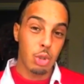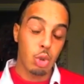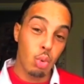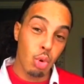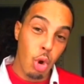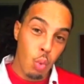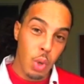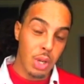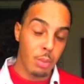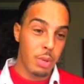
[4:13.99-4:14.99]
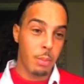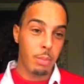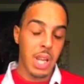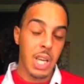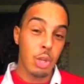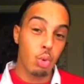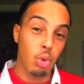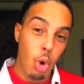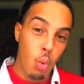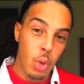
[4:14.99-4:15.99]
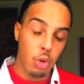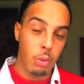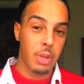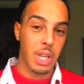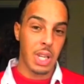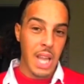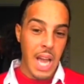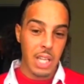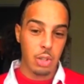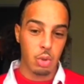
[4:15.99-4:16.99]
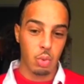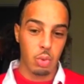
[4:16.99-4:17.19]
You know when you're being played. You know when you're being lied to.